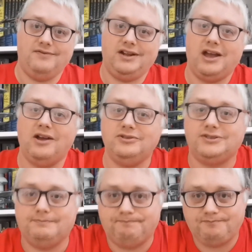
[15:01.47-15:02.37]

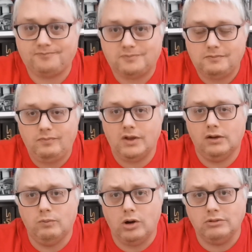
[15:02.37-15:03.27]
videos
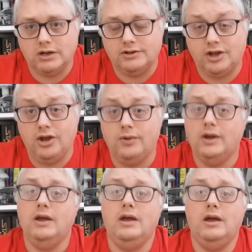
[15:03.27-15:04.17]
on what I'm going to do.
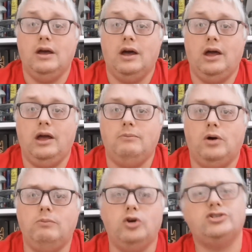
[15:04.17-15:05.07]

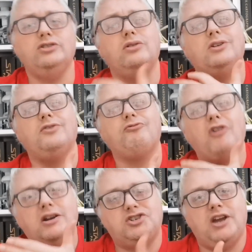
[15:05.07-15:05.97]
I'm also not going to
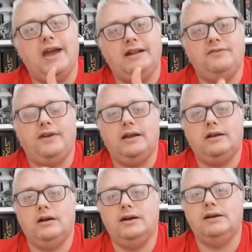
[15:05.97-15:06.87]
rush anything.
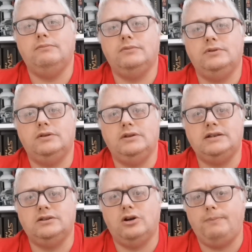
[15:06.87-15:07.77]

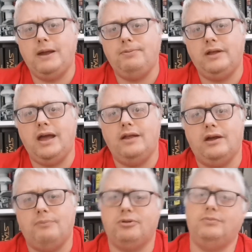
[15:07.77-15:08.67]
There's a lot of people there
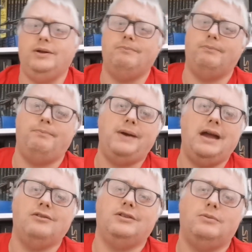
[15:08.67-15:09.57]
that are probably
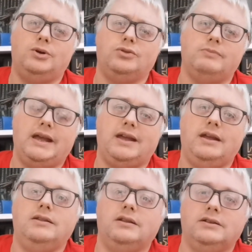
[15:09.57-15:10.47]
better at the model
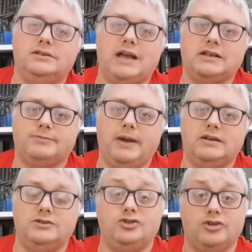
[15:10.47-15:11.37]
making
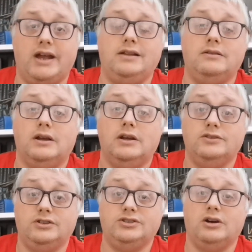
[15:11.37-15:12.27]
aspect and train
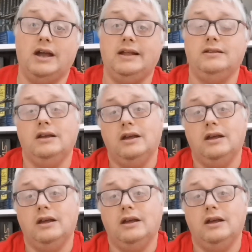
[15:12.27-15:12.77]
design